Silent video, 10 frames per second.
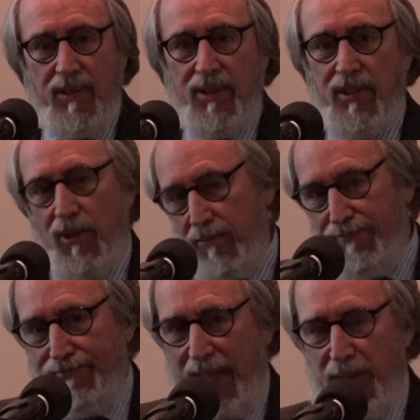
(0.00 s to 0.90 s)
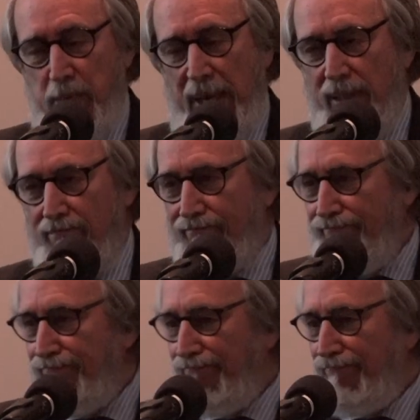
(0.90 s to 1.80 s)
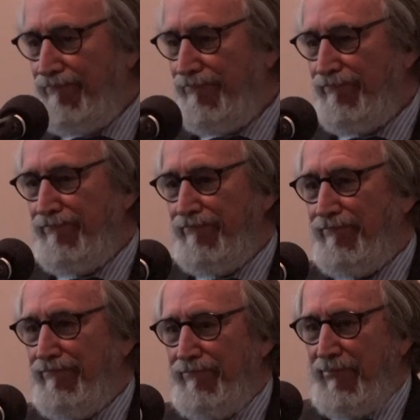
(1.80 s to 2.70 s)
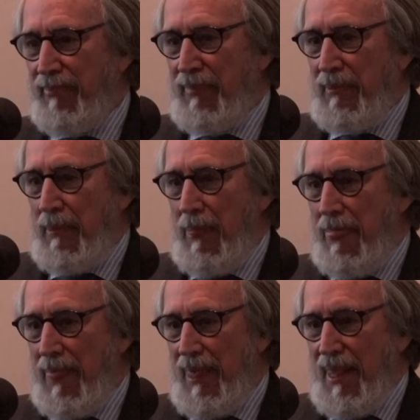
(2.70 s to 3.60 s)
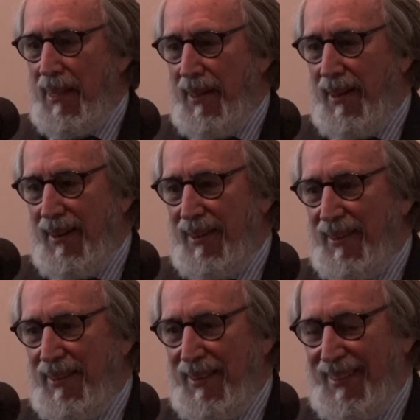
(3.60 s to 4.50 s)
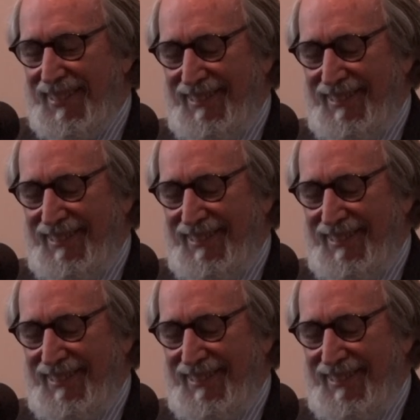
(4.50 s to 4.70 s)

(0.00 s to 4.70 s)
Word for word: So that's me. Uh, does anyone have a controversial question to ask? Or,